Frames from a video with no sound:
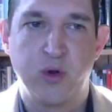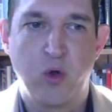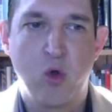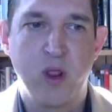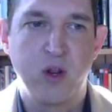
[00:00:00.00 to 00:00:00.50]
that
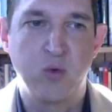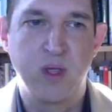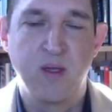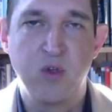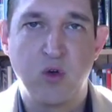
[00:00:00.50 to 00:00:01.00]
not only do
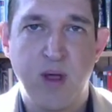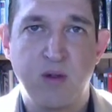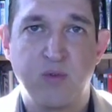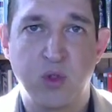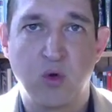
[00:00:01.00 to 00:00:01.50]
we give you
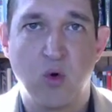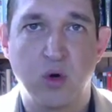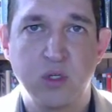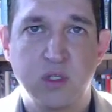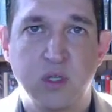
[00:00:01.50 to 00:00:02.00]
credit for the
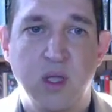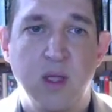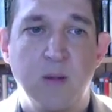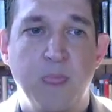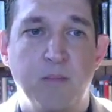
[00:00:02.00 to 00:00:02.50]
course,
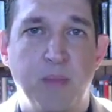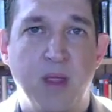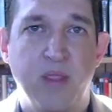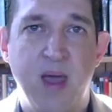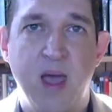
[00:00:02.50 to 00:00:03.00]

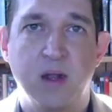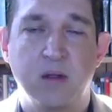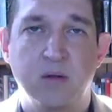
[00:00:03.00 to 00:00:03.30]
but that